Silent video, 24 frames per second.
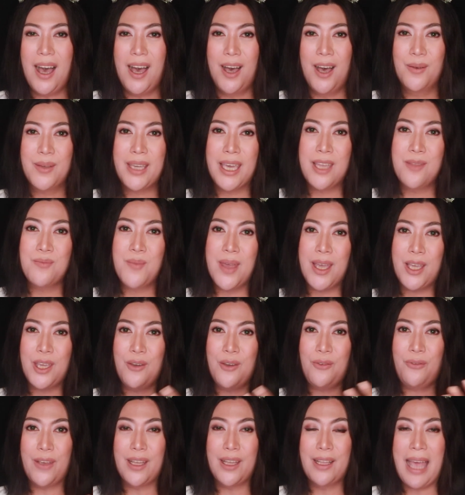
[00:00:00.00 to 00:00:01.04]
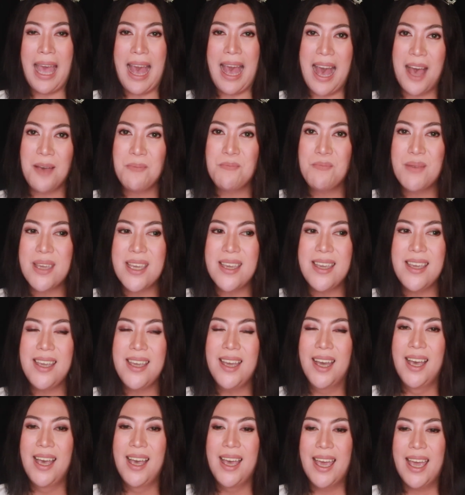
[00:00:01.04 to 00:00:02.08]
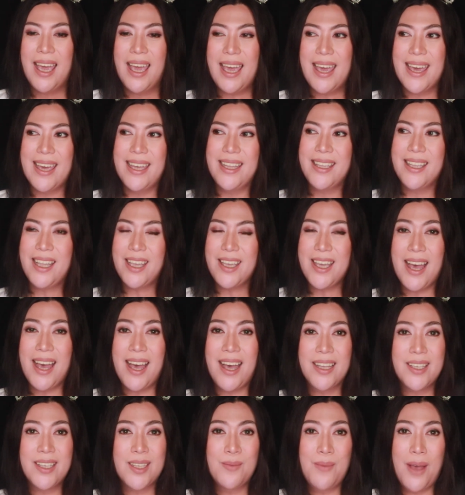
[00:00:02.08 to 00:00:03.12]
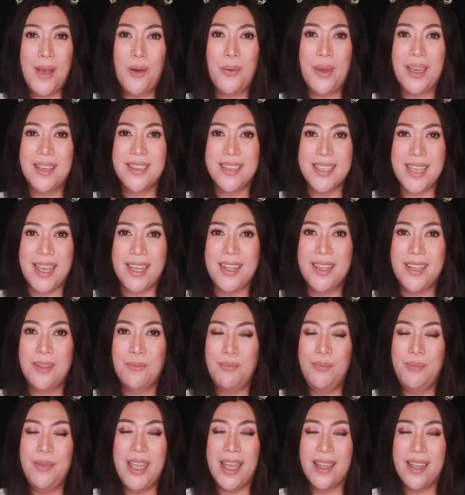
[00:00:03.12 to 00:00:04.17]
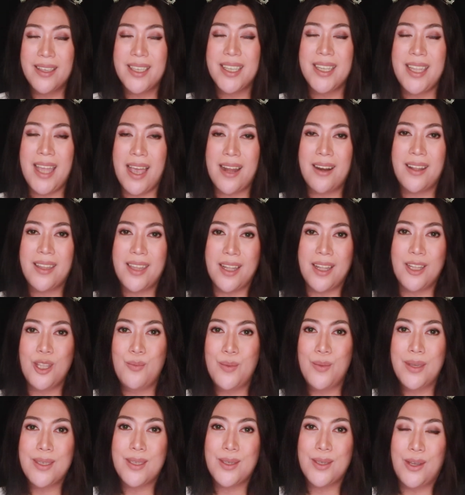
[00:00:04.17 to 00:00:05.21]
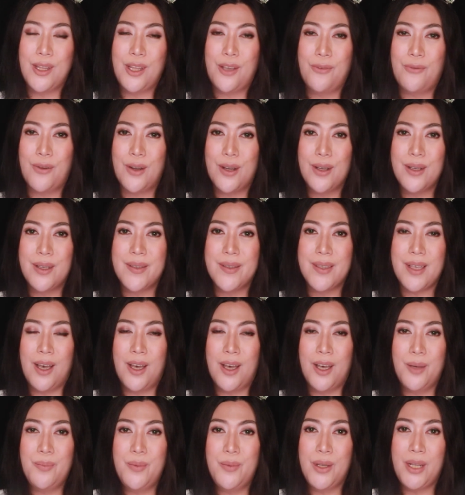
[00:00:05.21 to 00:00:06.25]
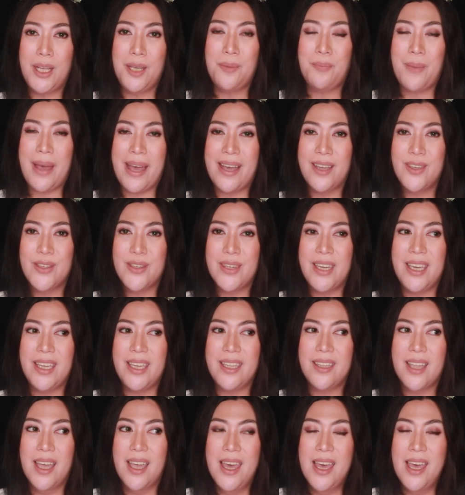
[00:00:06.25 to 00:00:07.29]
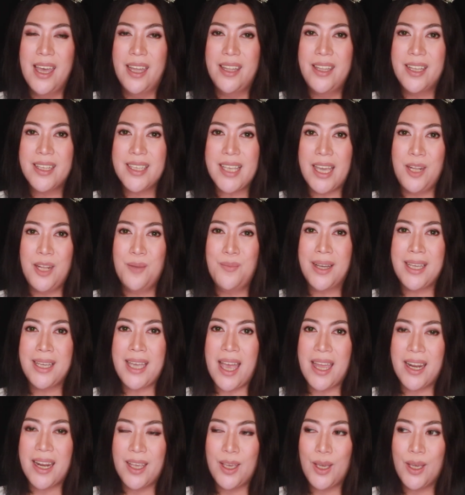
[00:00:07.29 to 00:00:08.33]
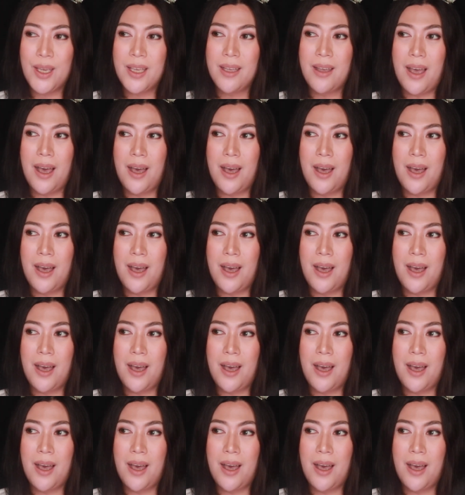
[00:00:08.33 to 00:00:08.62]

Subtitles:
can make you feel happy and yeah, somehow excited din sa darating na Miss Universe beauty pageant na sana mangyari